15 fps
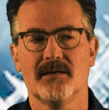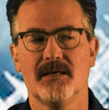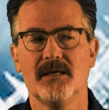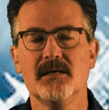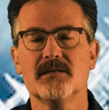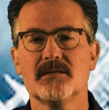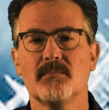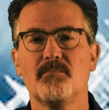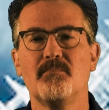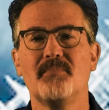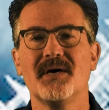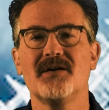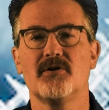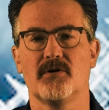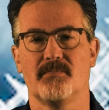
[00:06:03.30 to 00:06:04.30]
He is a
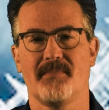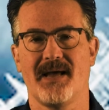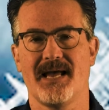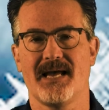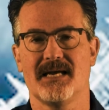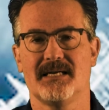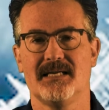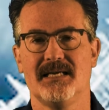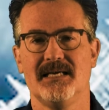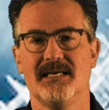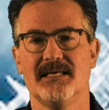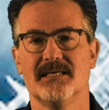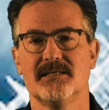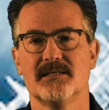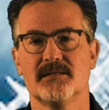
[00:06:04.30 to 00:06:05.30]
better man.
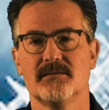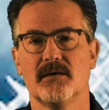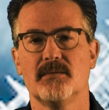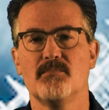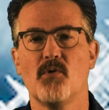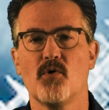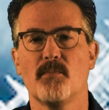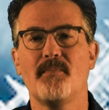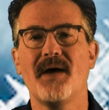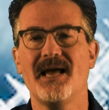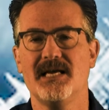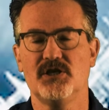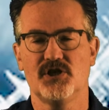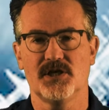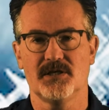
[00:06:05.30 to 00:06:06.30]
He is a more
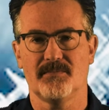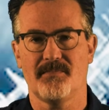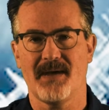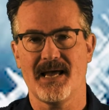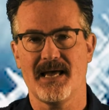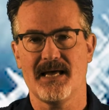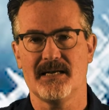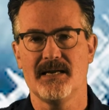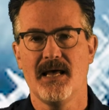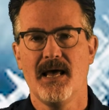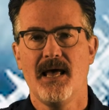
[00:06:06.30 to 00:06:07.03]
patient man,